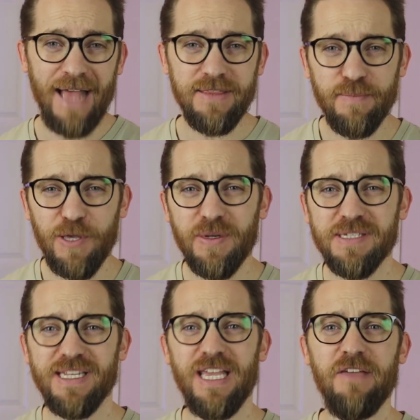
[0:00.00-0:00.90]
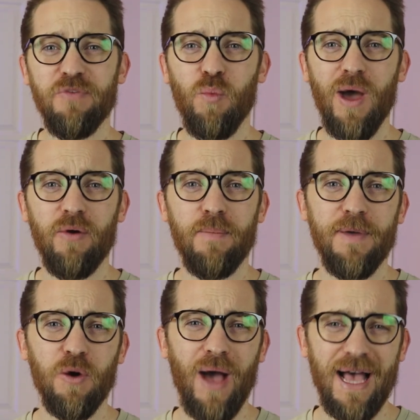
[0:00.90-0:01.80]
And to be honest, even where a
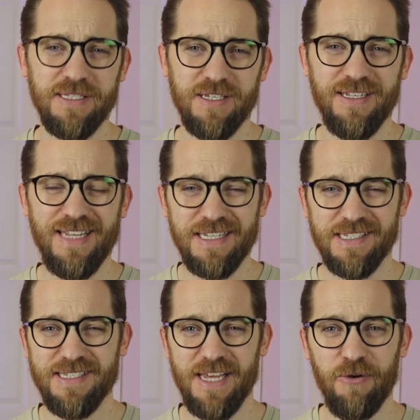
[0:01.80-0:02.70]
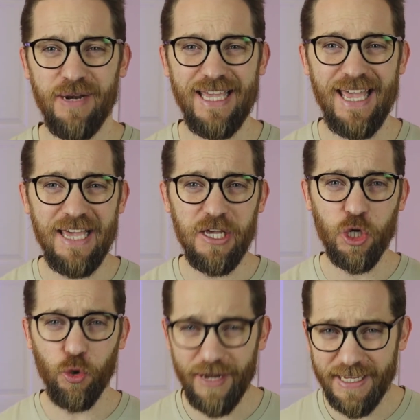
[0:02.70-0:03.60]
bill hasn't necessarily
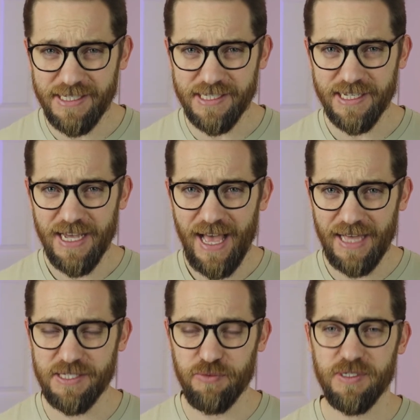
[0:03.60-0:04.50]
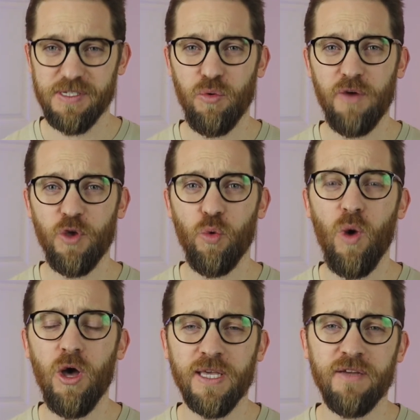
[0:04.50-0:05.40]
increased as a result of your
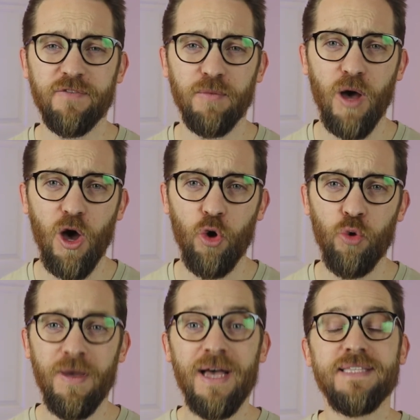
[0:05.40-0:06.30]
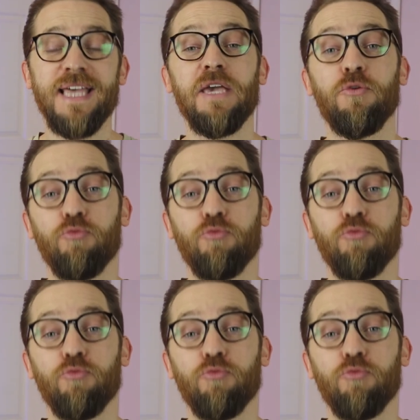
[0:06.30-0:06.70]
working from home, take